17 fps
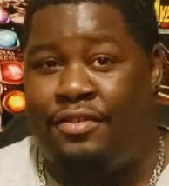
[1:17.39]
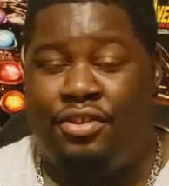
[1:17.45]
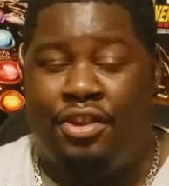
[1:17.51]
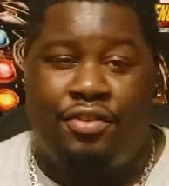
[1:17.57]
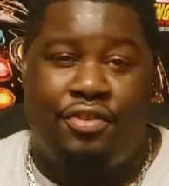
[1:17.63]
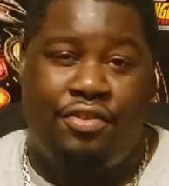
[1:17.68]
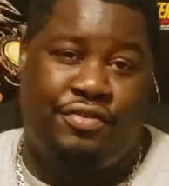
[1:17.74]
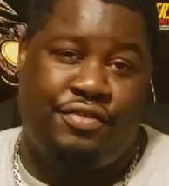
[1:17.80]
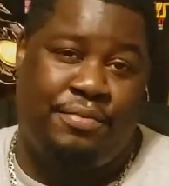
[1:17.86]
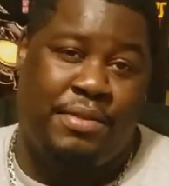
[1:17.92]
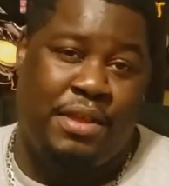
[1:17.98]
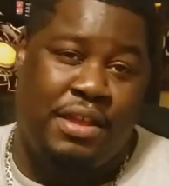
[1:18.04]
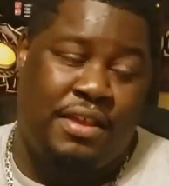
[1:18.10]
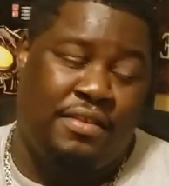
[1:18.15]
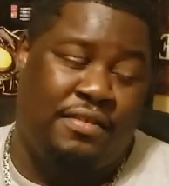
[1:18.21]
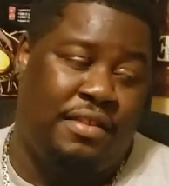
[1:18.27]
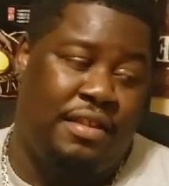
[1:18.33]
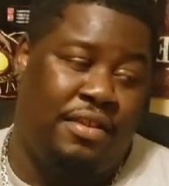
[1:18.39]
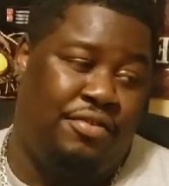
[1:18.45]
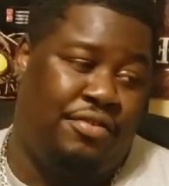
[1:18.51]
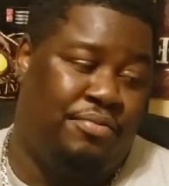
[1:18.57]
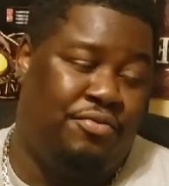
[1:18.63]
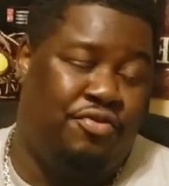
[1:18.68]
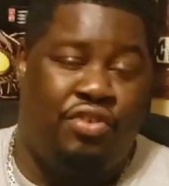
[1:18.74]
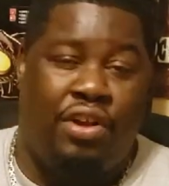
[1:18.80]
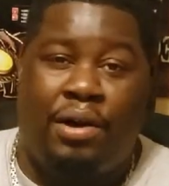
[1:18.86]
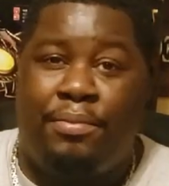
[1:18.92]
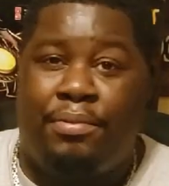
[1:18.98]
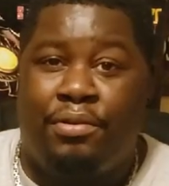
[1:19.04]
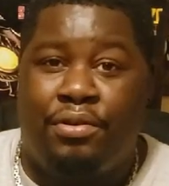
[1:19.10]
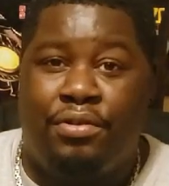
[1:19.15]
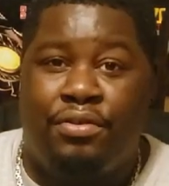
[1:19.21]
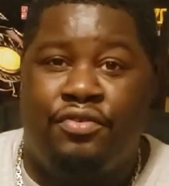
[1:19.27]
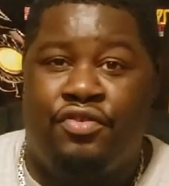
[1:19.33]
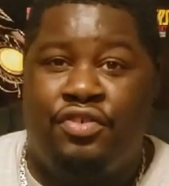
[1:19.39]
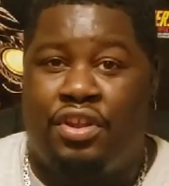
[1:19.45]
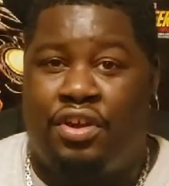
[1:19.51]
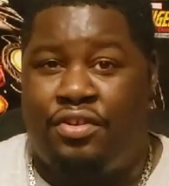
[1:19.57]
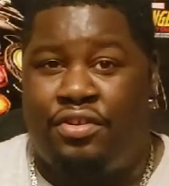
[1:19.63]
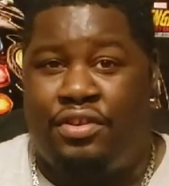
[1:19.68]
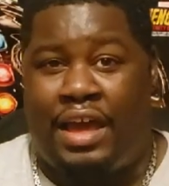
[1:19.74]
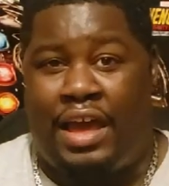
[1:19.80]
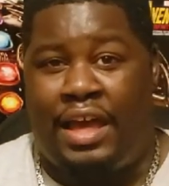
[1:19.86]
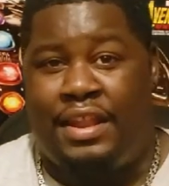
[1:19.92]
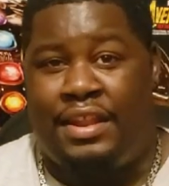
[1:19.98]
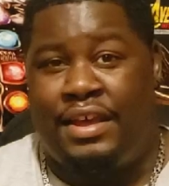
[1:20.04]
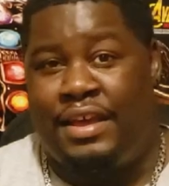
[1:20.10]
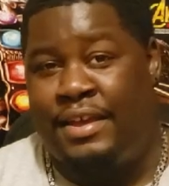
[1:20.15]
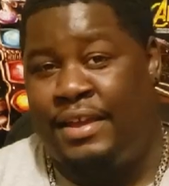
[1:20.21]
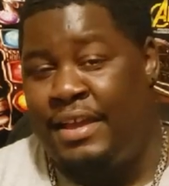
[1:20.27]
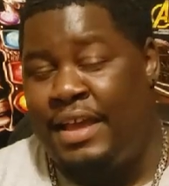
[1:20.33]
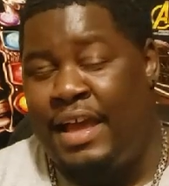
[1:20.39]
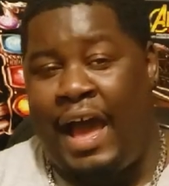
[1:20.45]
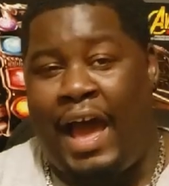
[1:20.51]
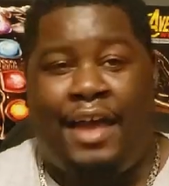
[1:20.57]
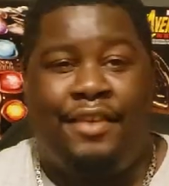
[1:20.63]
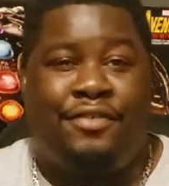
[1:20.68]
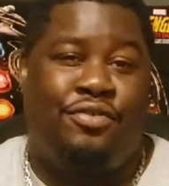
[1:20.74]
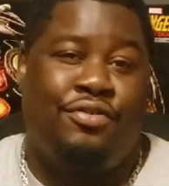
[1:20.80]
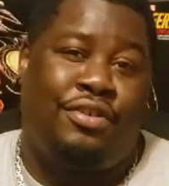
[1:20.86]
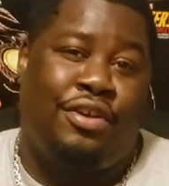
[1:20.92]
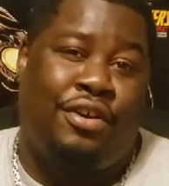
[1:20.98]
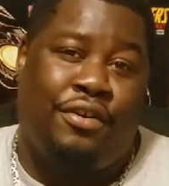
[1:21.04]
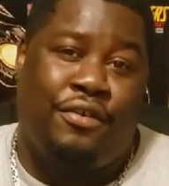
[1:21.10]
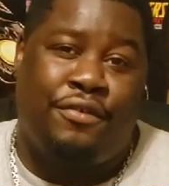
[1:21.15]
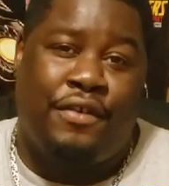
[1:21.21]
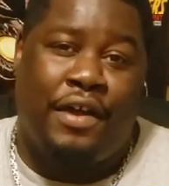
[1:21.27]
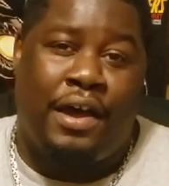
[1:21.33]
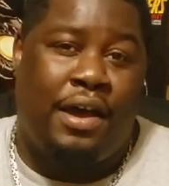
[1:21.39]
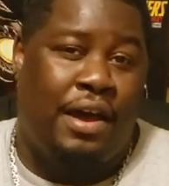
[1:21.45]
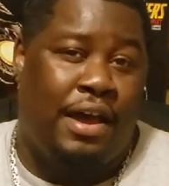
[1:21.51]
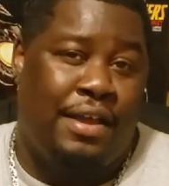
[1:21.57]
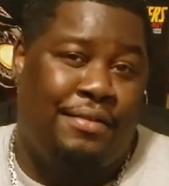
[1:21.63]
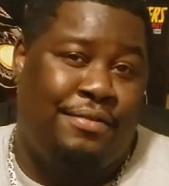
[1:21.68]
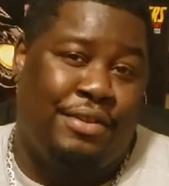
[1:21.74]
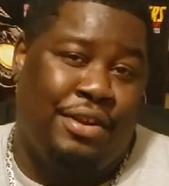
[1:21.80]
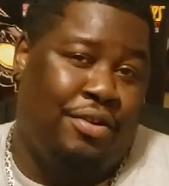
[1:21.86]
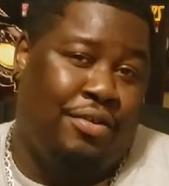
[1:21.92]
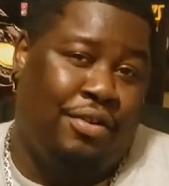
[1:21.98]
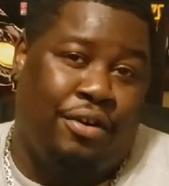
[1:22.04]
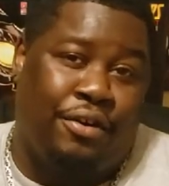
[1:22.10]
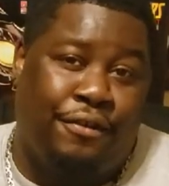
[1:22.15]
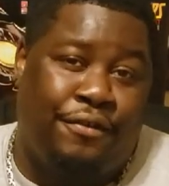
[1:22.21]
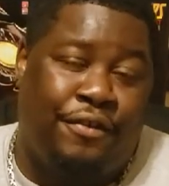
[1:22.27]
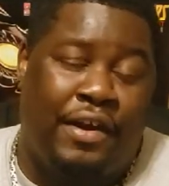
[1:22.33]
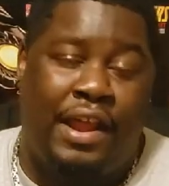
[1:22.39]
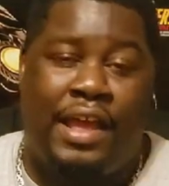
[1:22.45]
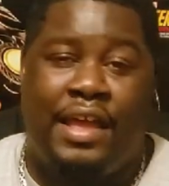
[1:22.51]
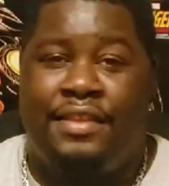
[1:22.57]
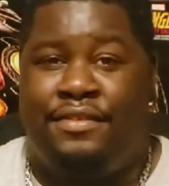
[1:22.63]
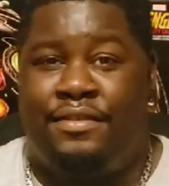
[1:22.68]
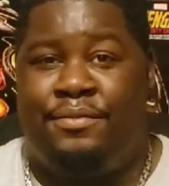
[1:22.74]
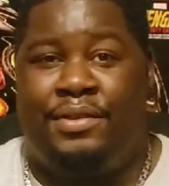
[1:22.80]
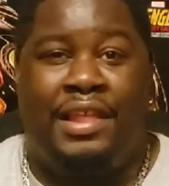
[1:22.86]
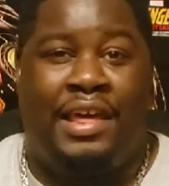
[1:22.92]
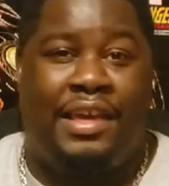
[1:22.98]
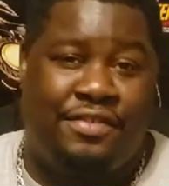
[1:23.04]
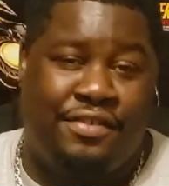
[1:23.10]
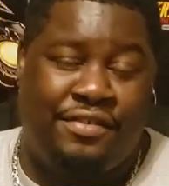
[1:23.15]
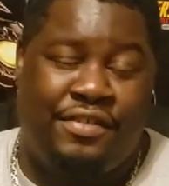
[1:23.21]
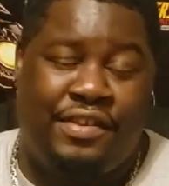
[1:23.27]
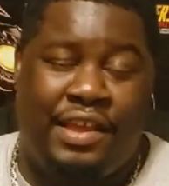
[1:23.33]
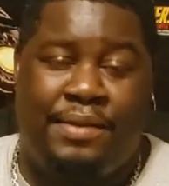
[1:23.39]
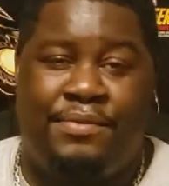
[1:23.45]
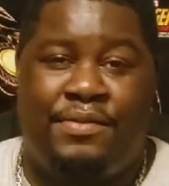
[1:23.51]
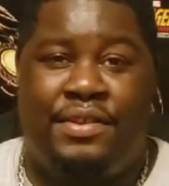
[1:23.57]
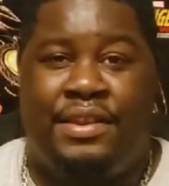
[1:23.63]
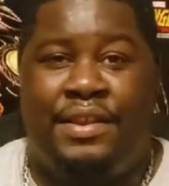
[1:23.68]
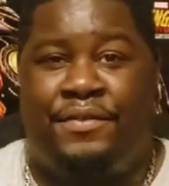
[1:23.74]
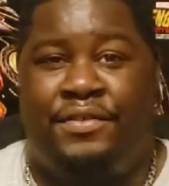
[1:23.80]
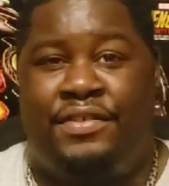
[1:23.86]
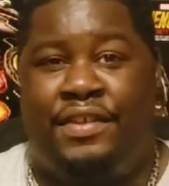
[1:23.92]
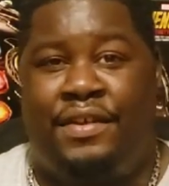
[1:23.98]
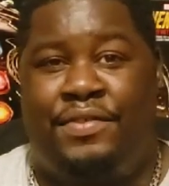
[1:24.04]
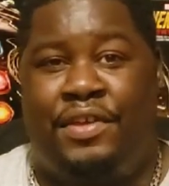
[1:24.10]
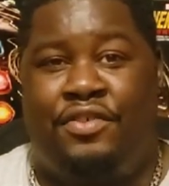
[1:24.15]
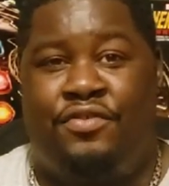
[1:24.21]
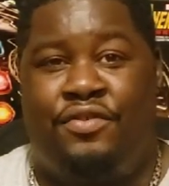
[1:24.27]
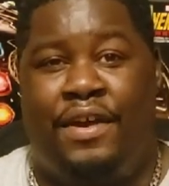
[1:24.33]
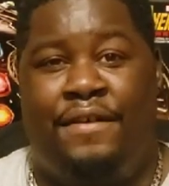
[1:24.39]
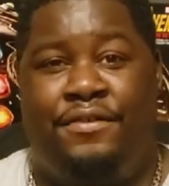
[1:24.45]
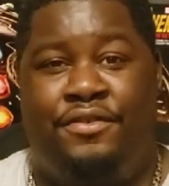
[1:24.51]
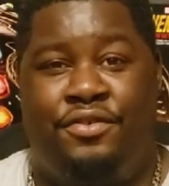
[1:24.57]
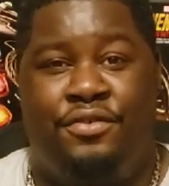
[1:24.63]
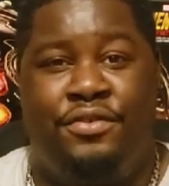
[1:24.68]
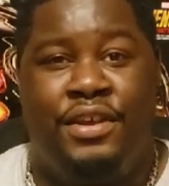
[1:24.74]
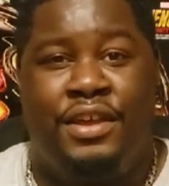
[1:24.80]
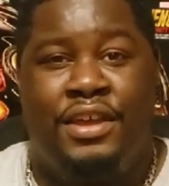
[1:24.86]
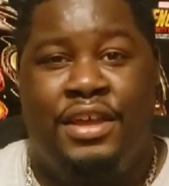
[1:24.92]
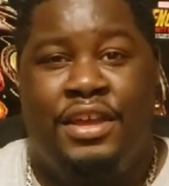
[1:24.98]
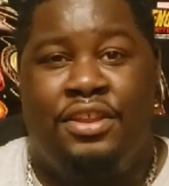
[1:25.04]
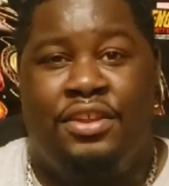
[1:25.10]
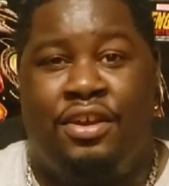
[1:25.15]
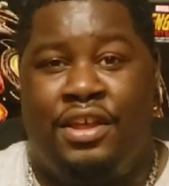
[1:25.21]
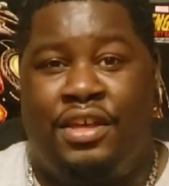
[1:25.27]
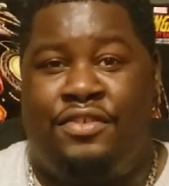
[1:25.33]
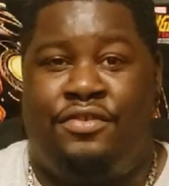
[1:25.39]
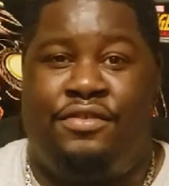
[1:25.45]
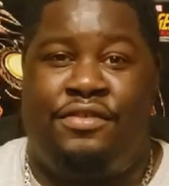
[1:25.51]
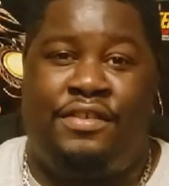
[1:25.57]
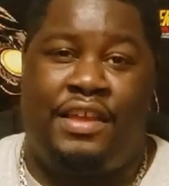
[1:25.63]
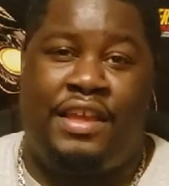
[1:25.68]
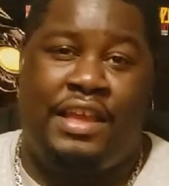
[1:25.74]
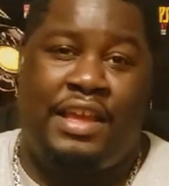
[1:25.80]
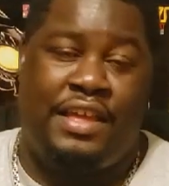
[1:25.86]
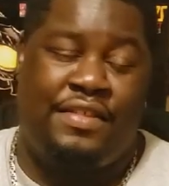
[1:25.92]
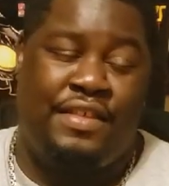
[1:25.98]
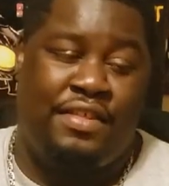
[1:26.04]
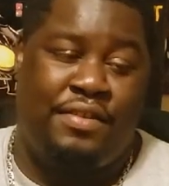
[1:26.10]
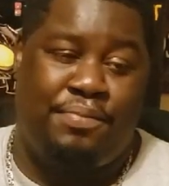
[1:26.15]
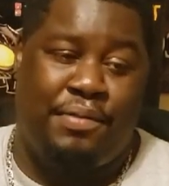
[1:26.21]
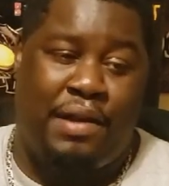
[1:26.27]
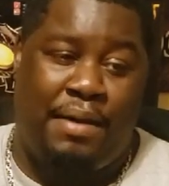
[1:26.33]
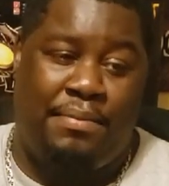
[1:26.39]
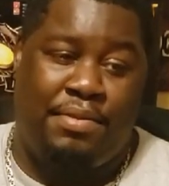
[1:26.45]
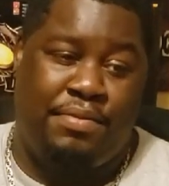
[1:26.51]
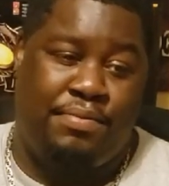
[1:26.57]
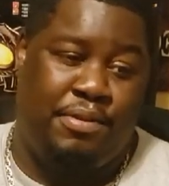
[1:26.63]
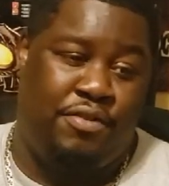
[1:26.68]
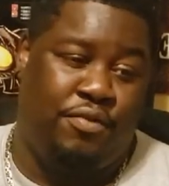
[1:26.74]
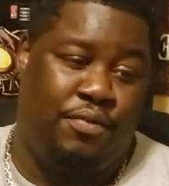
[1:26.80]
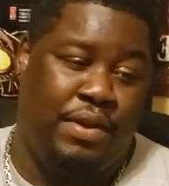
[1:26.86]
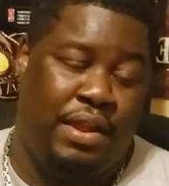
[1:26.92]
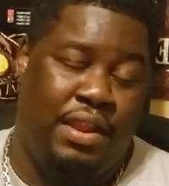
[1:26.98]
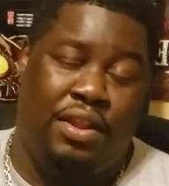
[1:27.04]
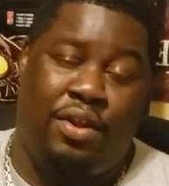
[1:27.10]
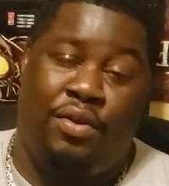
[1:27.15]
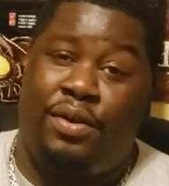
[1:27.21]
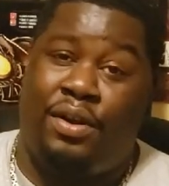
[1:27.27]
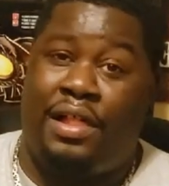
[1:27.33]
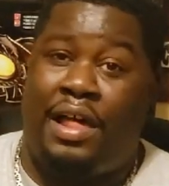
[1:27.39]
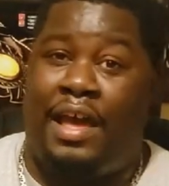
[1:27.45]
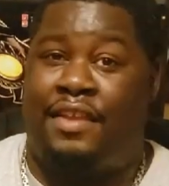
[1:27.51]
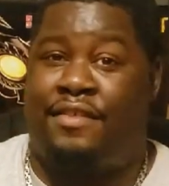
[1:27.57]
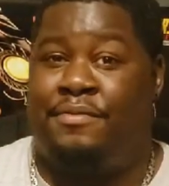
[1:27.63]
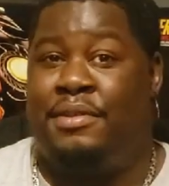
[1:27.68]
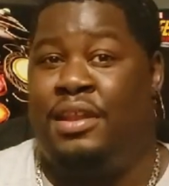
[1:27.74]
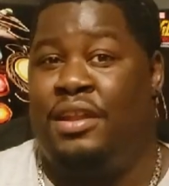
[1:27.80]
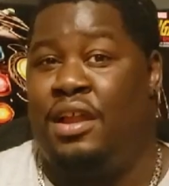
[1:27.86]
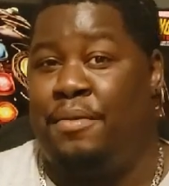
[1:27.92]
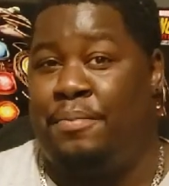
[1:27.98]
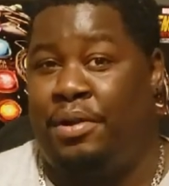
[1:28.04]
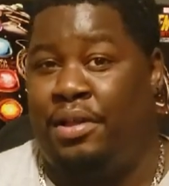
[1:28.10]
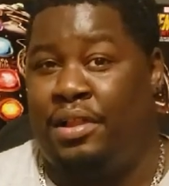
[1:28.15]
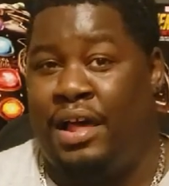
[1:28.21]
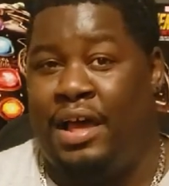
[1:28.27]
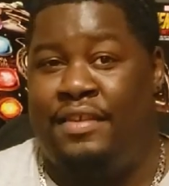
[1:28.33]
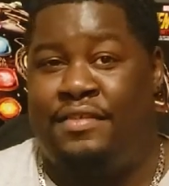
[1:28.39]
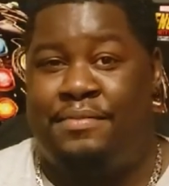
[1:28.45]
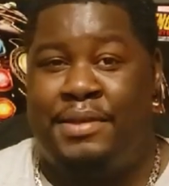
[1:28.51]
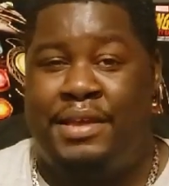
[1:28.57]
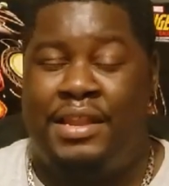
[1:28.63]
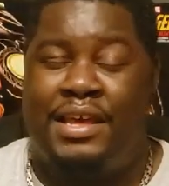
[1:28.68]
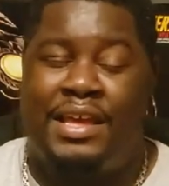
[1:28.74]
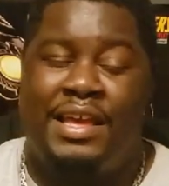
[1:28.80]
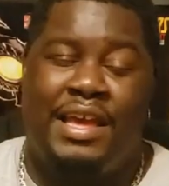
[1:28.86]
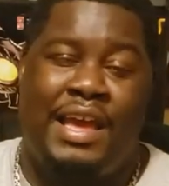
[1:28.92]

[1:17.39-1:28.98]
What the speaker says: There's some troubles. You got high school girlfriends and relationships and different stuff that you have to that you see, and then the problems between lower classmen and upperclassmen.